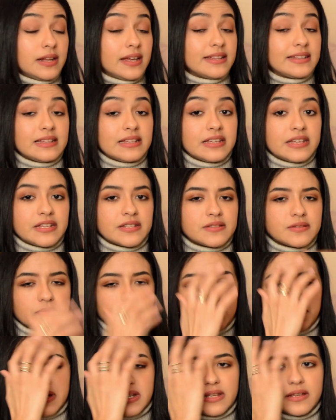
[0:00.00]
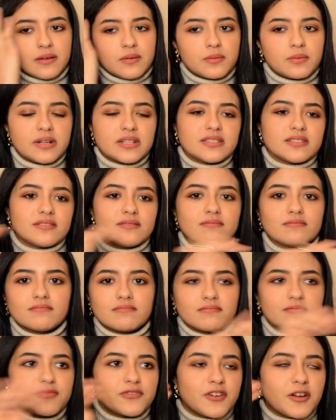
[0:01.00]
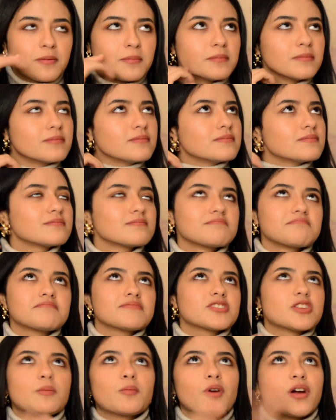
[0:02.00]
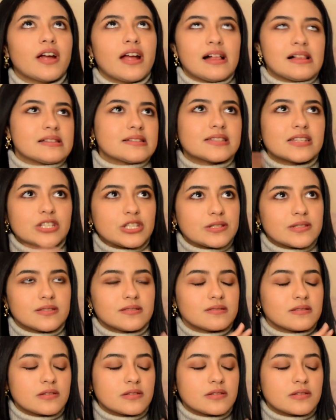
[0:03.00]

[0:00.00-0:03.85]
lately. It's really written from somewhere else. I just